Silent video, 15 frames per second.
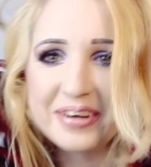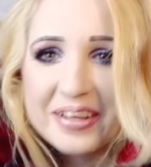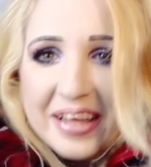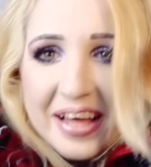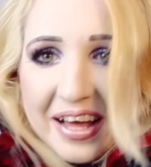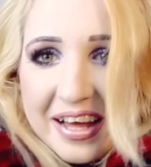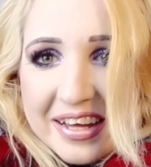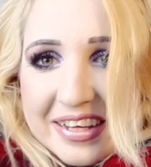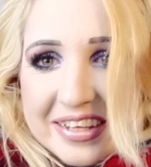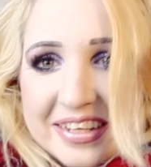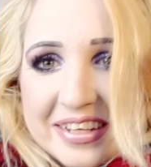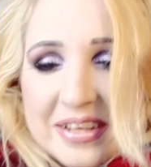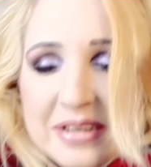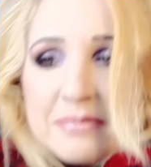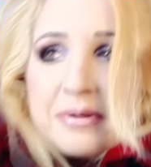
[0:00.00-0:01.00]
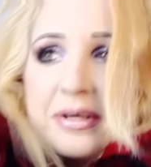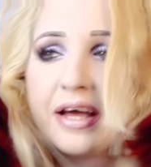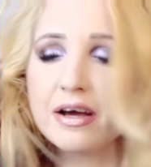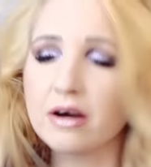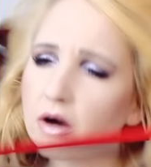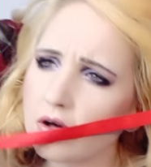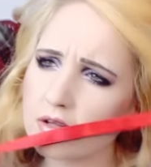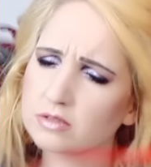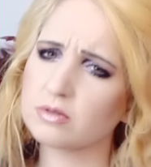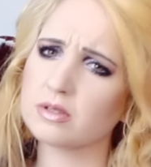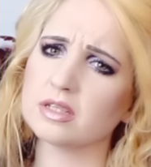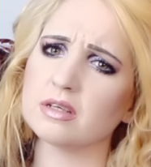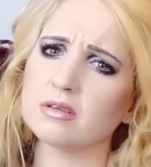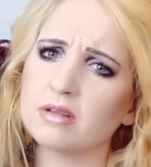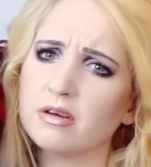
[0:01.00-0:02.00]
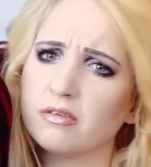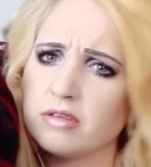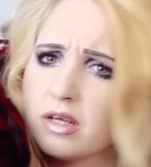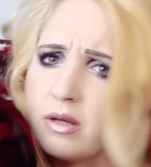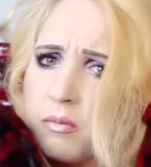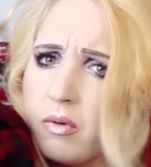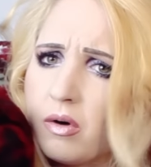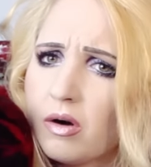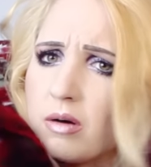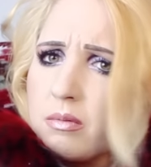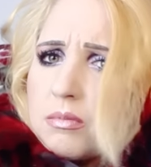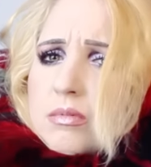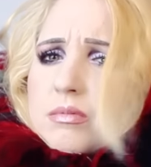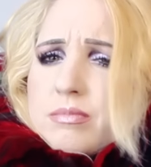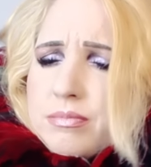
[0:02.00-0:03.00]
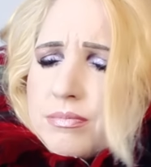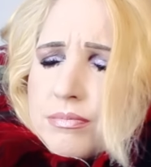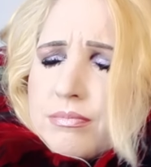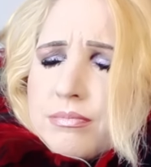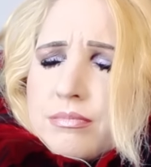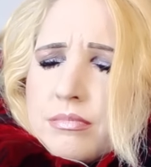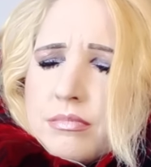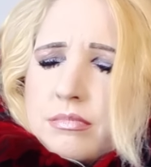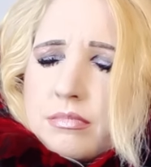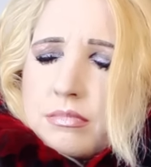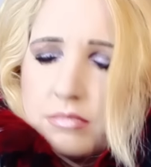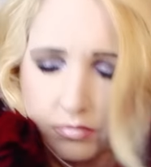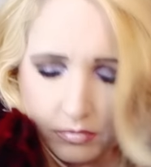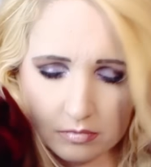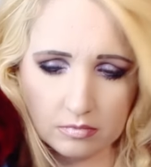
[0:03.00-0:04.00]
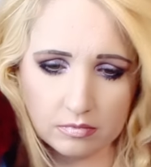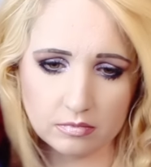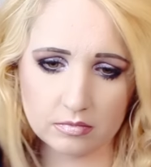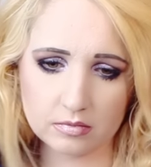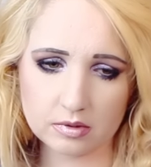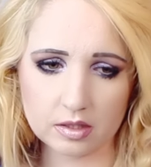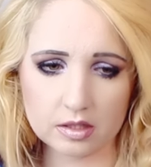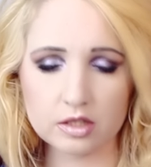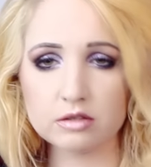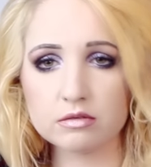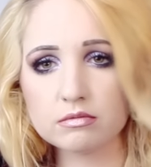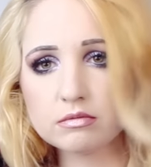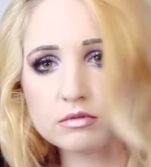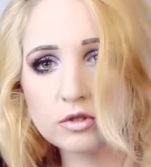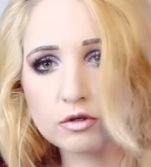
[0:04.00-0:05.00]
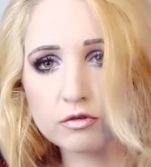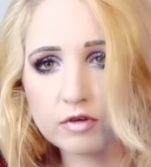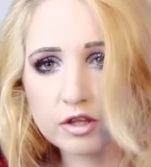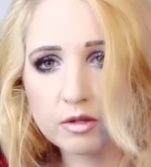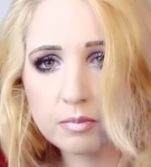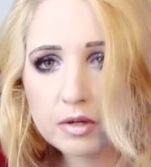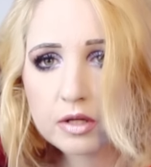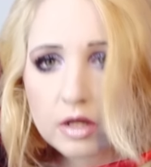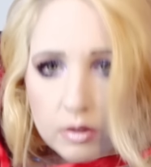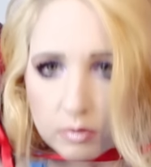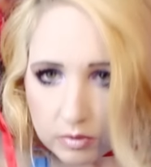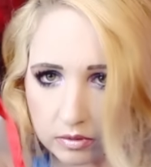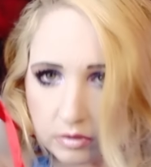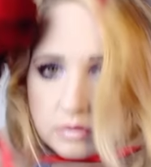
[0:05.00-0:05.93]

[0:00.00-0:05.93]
for there. But yeah, oh, it's really lovely and warm. It's like a duck feather pillow.